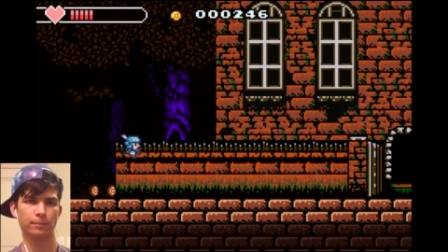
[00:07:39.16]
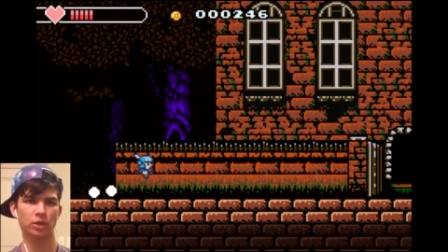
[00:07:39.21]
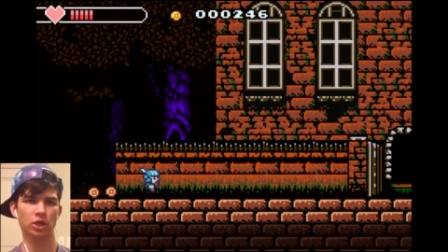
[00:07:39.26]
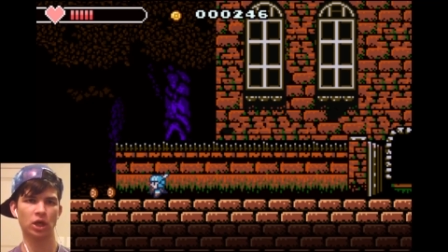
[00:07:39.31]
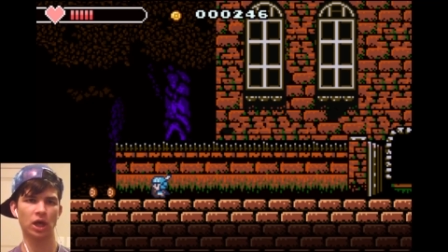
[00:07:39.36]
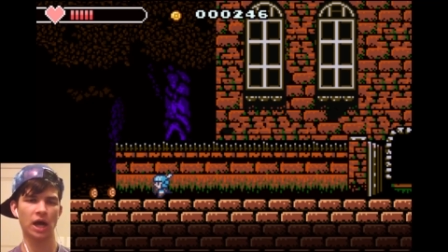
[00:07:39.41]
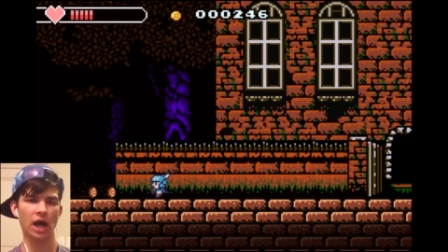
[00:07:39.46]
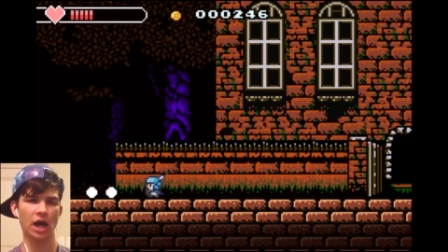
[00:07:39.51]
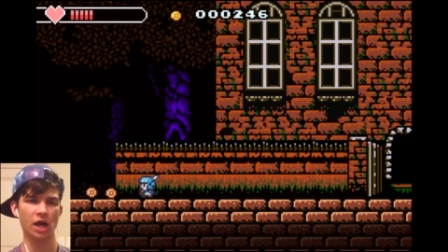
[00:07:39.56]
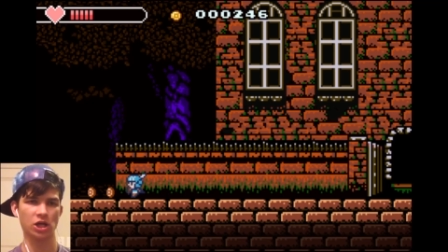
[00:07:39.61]

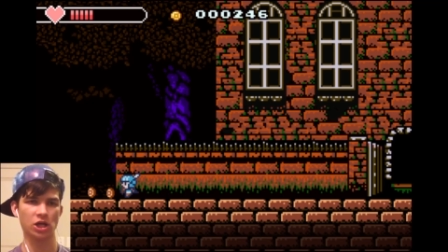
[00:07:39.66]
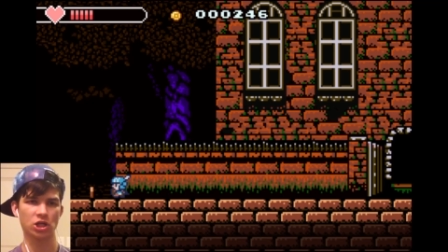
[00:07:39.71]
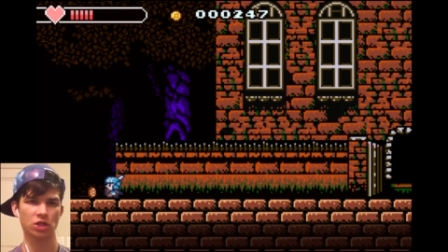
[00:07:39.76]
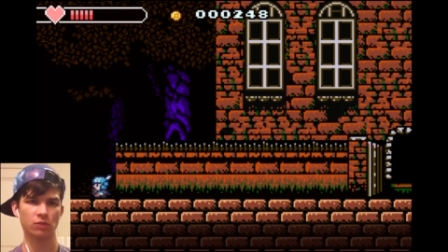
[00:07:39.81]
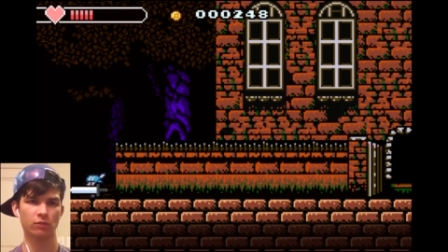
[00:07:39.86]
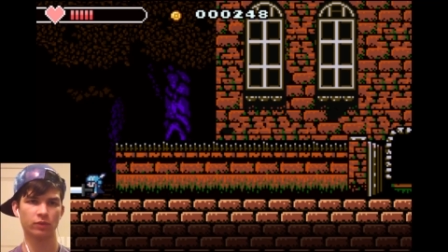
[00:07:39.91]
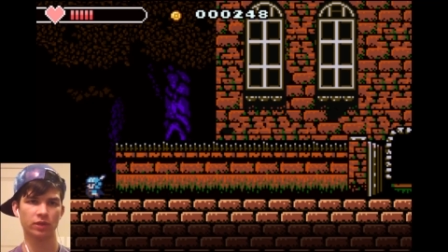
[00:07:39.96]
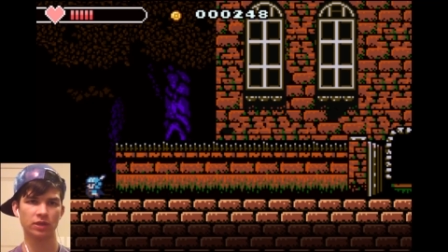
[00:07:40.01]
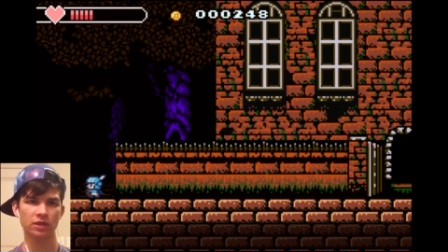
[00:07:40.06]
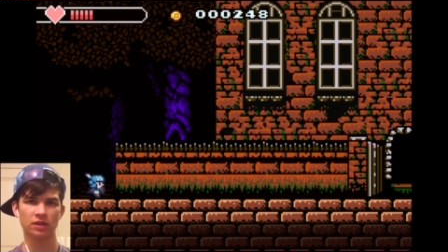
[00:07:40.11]
Gosh,
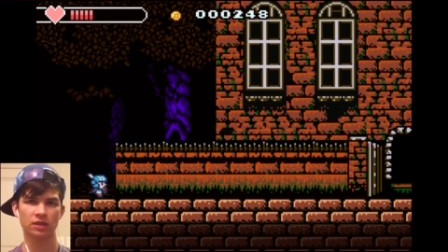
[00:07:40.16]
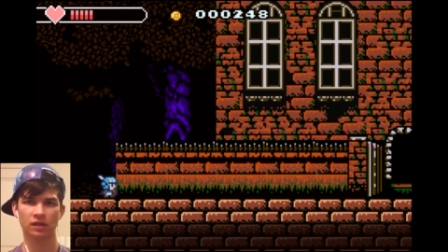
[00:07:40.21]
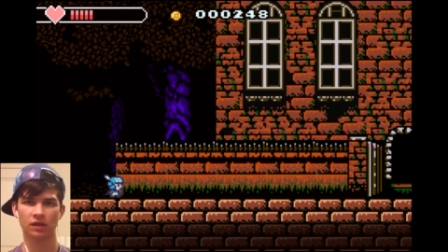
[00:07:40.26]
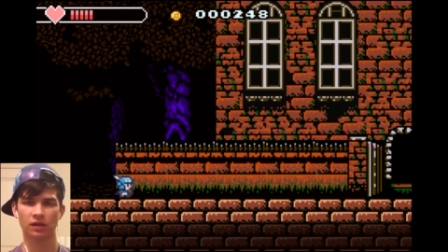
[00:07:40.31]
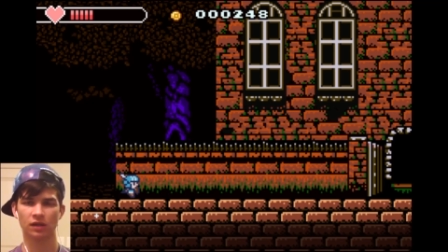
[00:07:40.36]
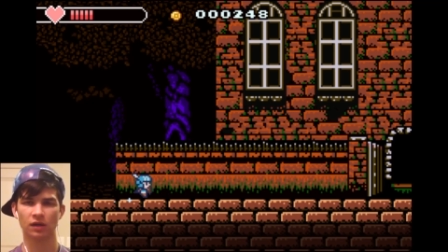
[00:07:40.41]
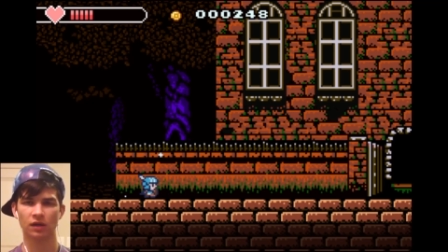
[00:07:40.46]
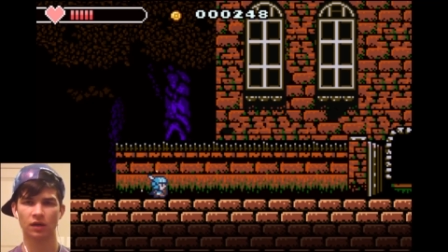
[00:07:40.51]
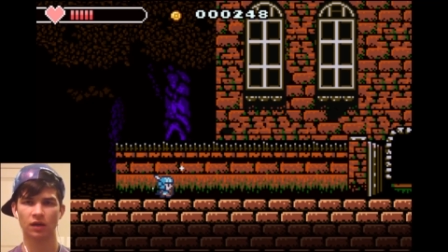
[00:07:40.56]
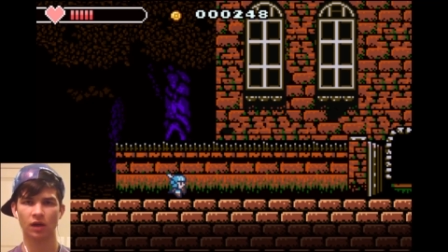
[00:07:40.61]
what
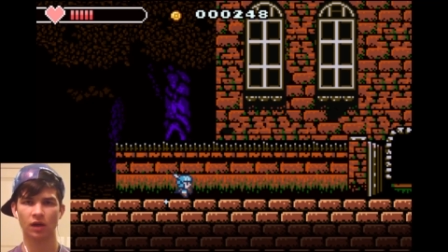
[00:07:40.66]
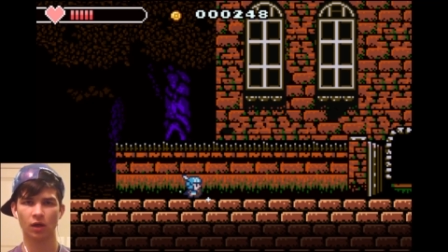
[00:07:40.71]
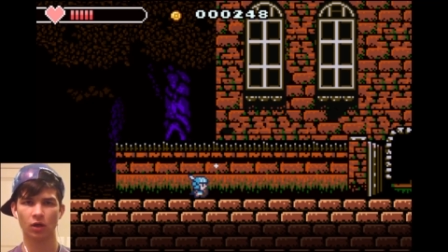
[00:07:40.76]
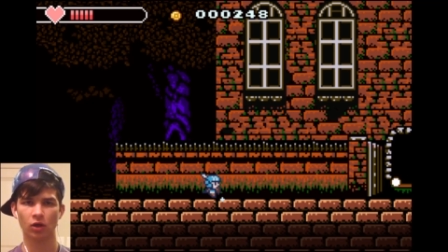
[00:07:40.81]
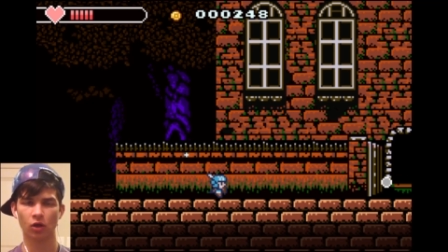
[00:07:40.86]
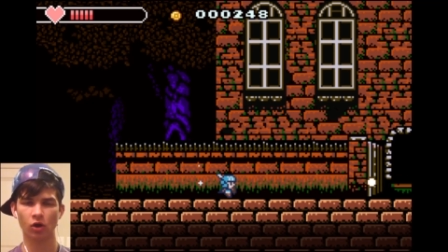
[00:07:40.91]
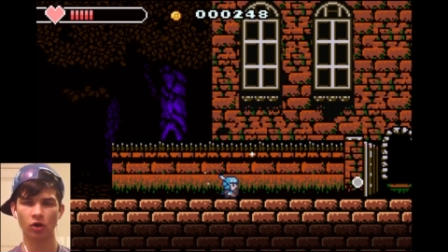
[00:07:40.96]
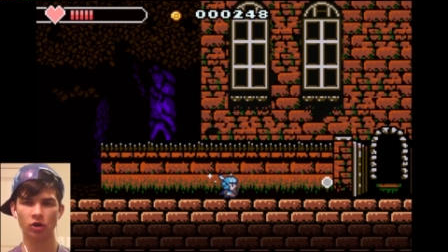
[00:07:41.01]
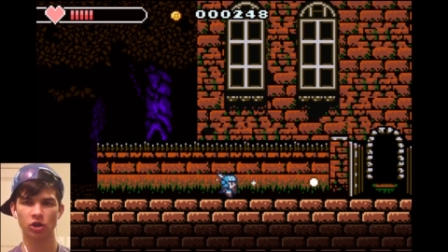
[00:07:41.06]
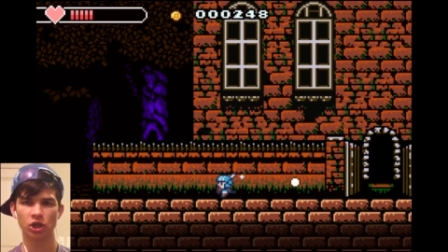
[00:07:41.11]
a
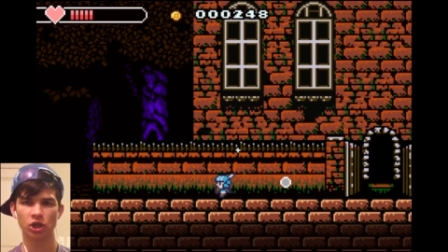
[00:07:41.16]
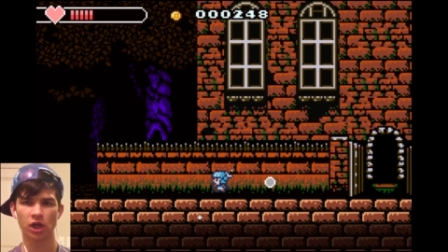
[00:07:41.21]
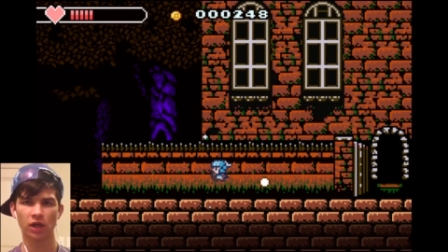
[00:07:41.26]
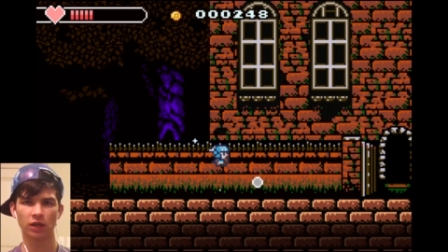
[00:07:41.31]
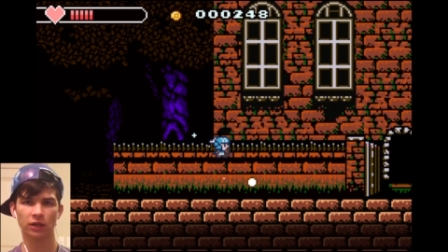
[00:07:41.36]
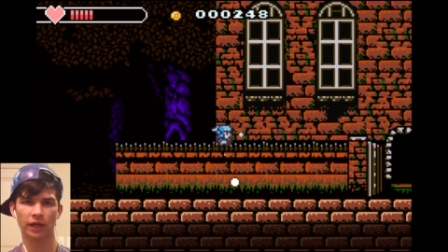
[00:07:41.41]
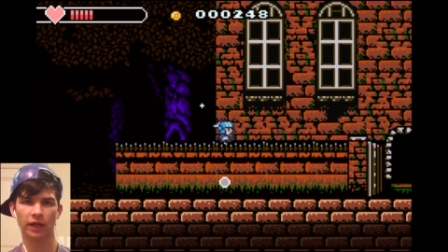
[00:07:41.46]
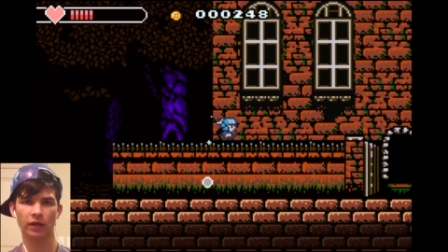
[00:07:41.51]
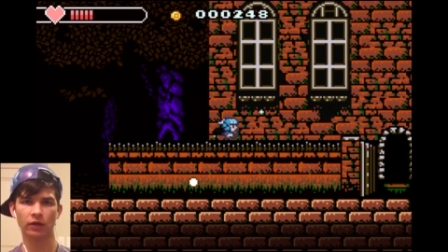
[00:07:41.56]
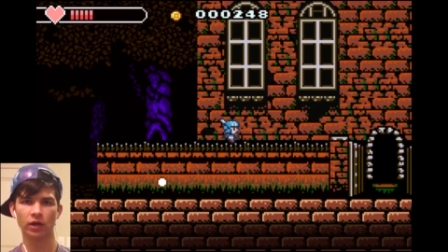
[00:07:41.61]
long
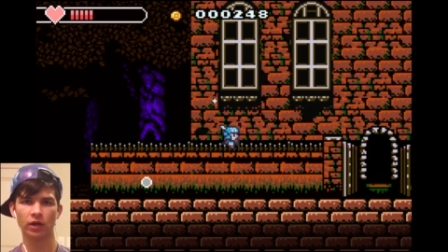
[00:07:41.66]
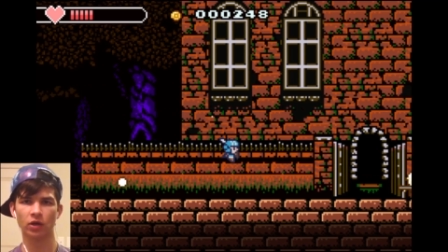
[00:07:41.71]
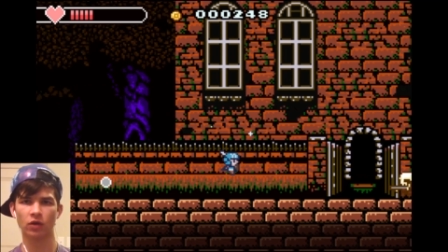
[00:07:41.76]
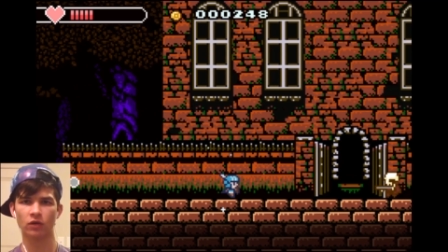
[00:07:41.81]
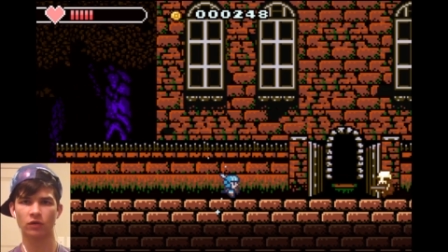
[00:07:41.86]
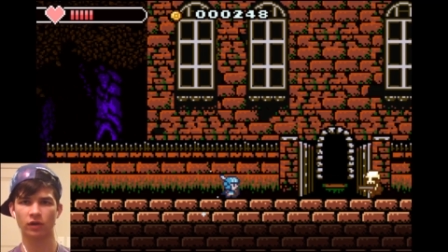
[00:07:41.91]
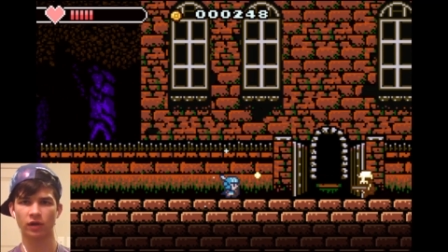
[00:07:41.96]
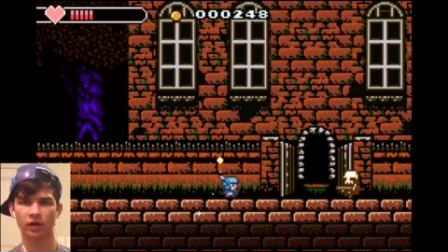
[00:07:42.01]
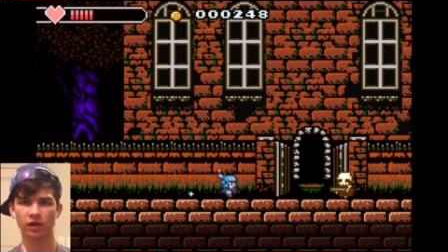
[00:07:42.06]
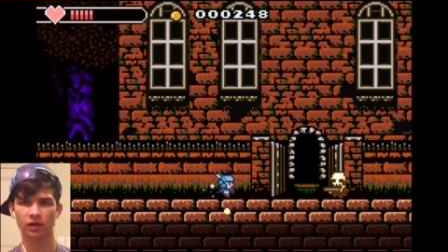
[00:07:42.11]
shot Larry
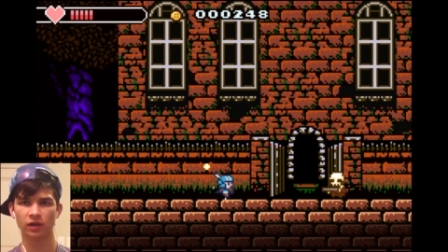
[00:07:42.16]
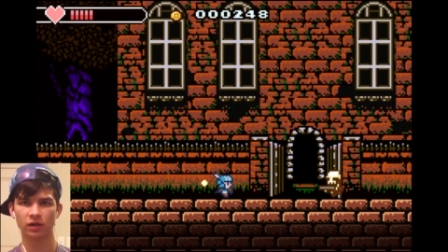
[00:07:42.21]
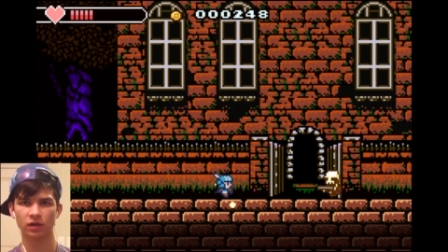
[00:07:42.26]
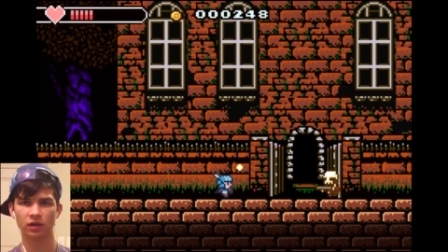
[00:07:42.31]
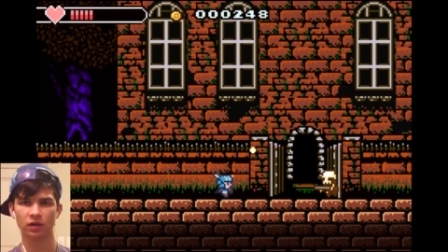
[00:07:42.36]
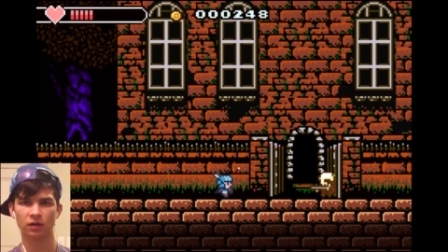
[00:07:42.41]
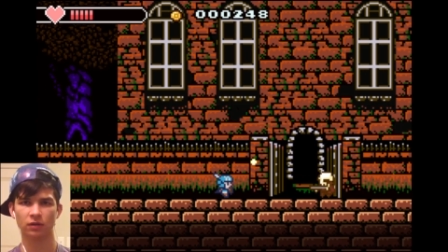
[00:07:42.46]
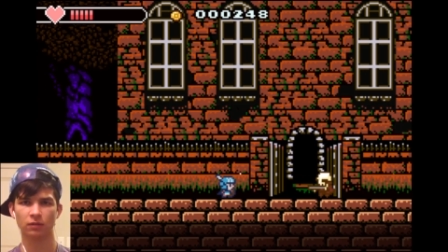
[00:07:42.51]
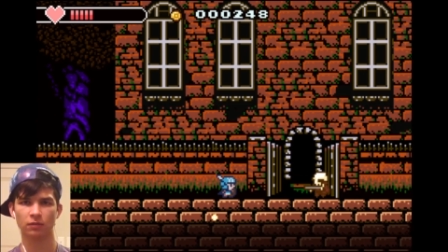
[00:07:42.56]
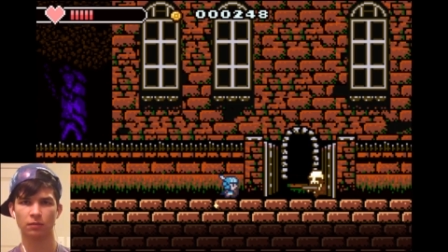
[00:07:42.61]
over here.